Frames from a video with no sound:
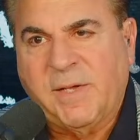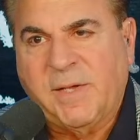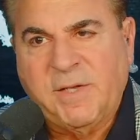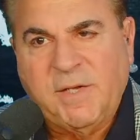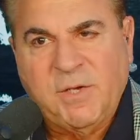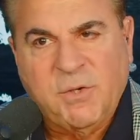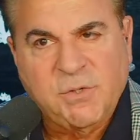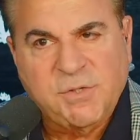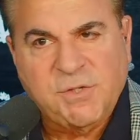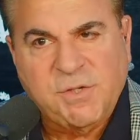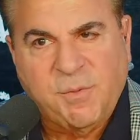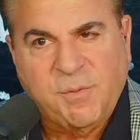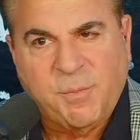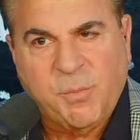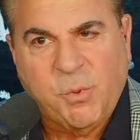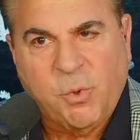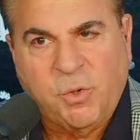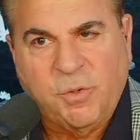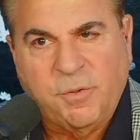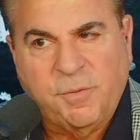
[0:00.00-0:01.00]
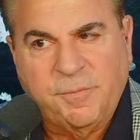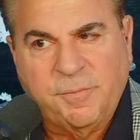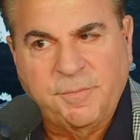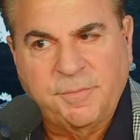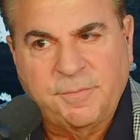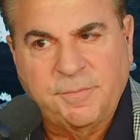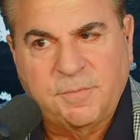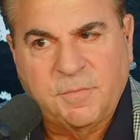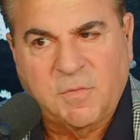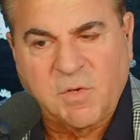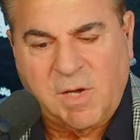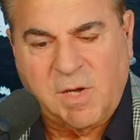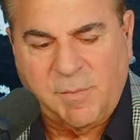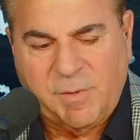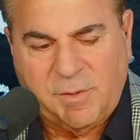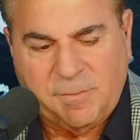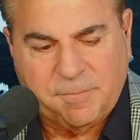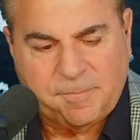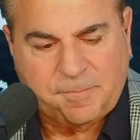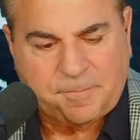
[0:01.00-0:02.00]
And here's the important
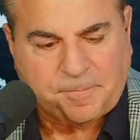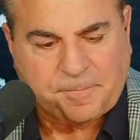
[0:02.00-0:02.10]
comment.